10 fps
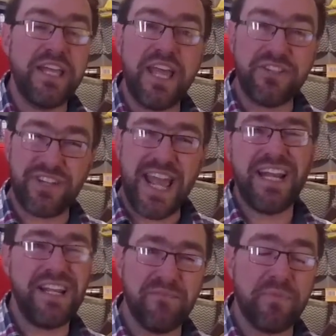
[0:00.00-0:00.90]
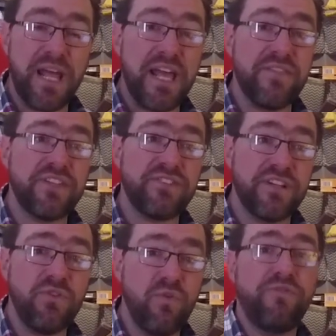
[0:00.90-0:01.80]
as an alien player, there's
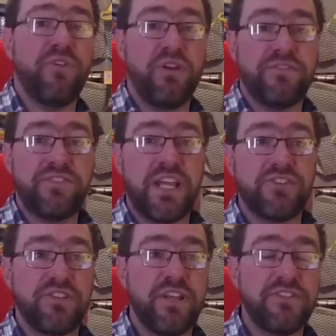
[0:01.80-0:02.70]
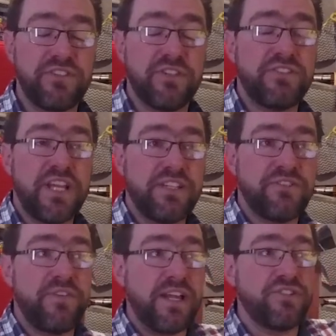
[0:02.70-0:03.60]
an awful lot of
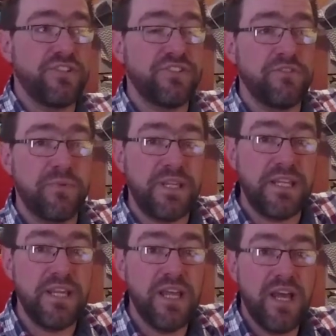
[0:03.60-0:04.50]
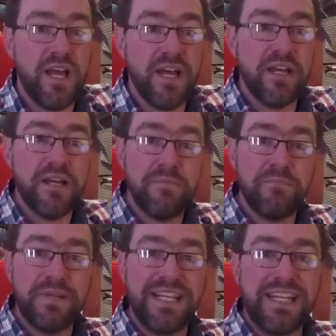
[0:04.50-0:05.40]
satisfaction to be
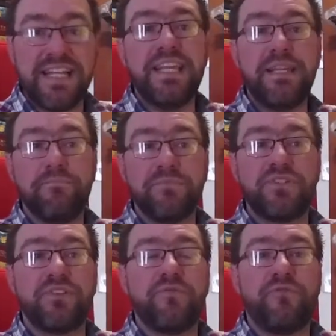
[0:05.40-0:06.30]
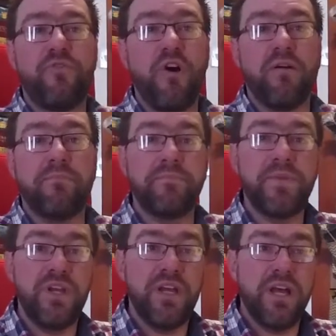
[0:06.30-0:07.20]
gleaned from
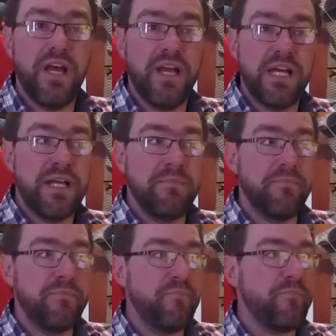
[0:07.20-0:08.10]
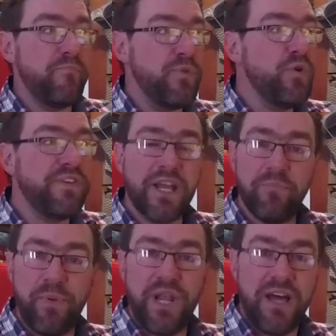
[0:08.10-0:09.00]
moving a
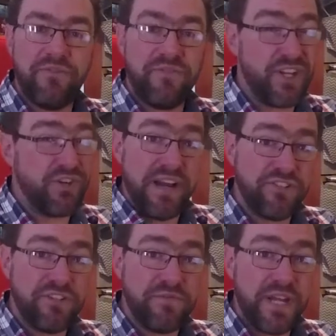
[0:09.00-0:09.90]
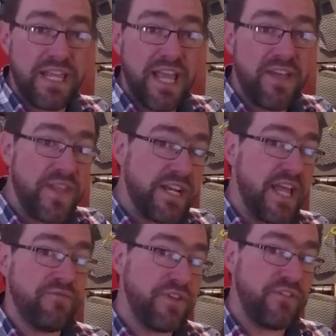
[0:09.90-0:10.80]
bluff aggressively and then
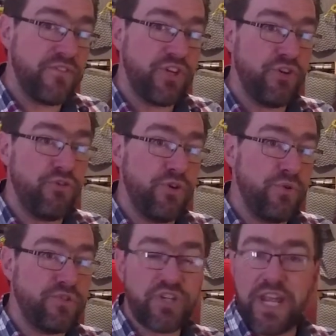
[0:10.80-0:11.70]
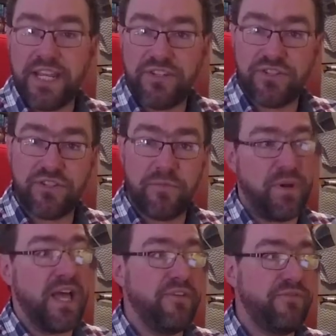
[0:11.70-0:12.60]
having the crew change the
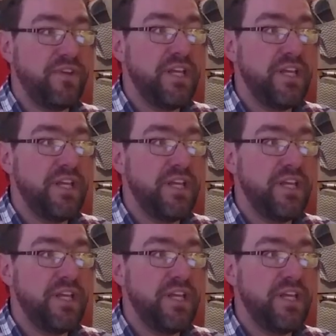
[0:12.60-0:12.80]
bluff,